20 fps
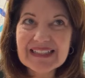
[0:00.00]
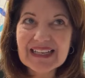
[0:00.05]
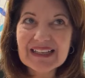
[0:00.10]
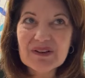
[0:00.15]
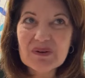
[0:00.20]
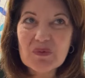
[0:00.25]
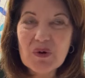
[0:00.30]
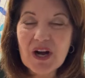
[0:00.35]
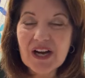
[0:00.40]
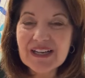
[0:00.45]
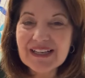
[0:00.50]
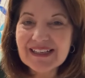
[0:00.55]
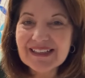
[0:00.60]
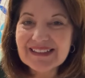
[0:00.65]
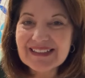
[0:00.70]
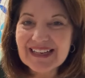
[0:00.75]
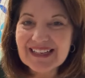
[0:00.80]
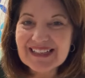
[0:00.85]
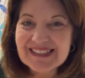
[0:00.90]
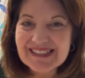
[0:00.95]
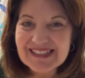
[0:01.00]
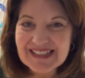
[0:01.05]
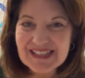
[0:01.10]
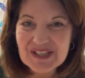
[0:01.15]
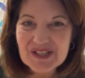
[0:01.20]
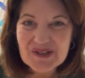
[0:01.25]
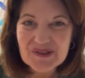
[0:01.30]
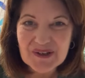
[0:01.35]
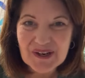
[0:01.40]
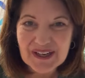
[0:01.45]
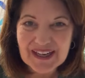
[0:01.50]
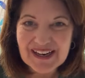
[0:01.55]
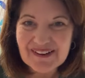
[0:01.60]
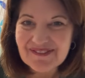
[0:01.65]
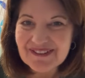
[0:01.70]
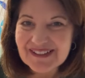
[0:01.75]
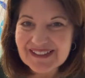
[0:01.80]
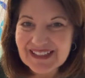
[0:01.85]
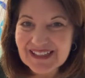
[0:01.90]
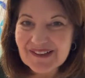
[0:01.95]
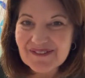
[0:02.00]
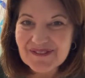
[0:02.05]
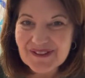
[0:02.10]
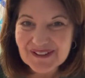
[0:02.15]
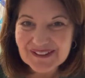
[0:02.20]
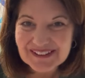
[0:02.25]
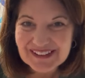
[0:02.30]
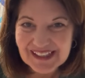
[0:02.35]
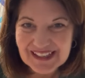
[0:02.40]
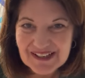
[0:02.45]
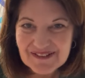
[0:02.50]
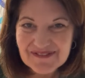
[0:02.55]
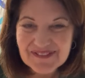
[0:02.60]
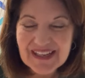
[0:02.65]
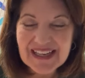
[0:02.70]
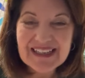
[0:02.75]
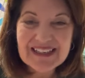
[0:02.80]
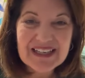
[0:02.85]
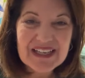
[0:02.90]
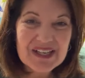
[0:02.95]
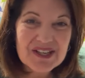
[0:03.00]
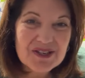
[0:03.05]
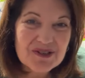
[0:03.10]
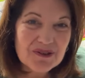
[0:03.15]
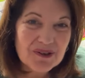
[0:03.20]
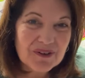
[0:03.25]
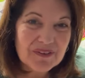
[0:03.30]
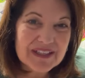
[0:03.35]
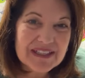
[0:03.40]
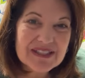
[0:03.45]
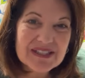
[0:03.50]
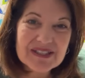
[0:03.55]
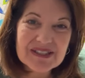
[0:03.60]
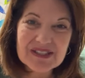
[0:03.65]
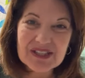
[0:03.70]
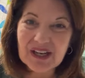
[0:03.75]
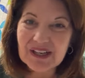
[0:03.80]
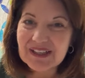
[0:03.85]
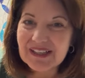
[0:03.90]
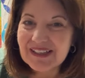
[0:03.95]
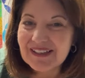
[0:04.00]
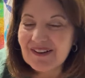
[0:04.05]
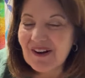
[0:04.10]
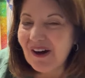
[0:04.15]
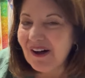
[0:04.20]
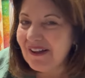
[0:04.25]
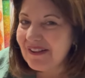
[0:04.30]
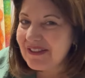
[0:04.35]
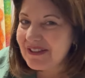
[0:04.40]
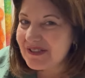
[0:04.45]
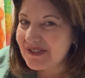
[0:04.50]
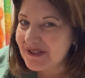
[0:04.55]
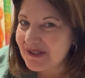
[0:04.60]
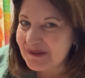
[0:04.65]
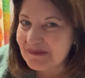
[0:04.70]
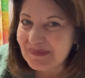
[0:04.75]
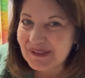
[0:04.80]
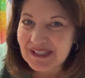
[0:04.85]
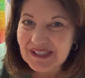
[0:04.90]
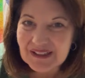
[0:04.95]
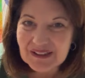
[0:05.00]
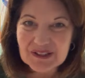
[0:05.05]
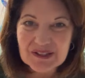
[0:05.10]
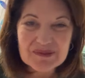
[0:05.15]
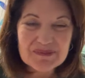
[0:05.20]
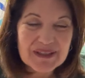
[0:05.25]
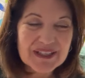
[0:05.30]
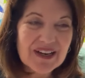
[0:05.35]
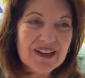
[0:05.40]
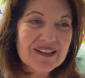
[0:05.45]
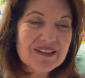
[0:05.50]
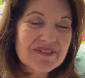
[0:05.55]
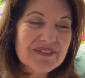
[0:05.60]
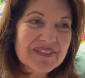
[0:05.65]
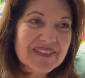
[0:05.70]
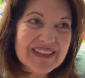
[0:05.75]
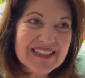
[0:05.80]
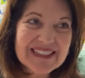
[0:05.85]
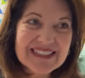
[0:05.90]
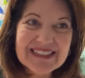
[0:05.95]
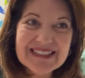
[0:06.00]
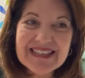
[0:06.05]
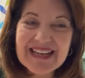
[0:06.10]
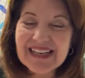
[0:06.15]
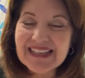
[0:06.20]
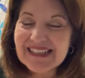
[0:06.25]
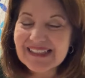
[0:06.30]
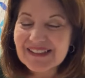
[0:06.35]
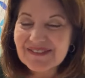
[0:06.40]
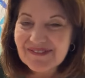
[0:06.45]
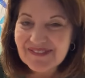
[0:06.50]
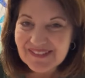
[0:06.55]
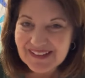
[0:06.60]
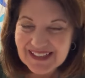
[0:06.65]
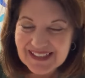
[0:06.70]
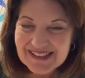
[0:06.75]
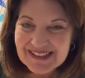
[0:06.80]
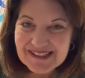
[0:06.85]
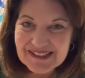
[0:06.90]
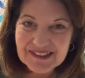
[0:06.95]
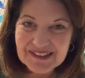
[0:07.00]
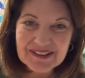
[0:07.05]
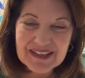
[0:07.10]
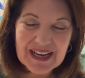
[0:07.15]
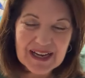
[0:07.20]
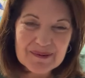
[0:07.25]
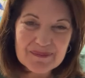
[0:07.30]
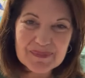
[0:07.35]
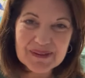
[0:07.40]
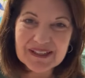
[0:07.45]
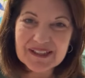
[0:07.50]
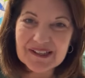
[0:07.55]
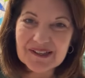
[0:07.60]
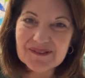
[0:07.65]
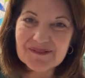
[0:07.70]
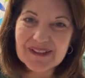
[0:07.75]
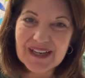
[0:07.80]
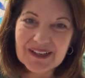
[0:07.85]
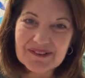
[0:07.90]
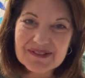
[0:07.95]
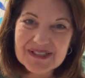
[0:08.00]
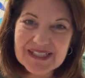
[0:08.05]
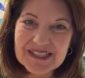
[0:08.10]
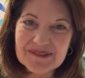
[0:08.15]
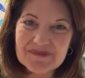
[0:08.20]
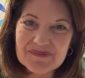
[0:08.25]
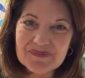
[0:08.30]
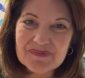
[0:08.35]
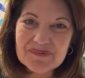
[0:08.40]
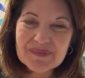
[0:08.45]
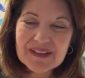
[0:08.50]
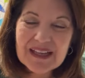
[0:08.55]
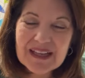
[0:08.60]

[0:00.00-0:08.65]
walking next to Eeyore every day of your life, and Eeyore is talking all the doom and gloom and all of the negative things that are happening around him?